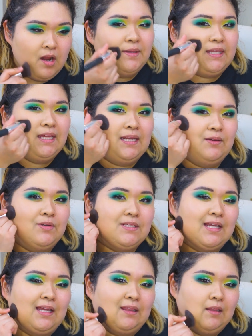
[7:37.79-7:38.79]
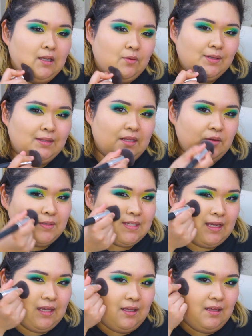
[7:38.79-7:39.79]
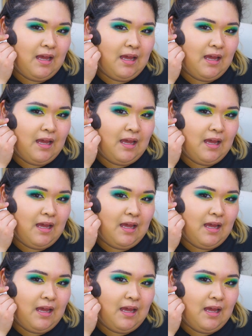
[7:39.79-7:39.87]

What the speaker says: but then it was like a liquid, then it was like a,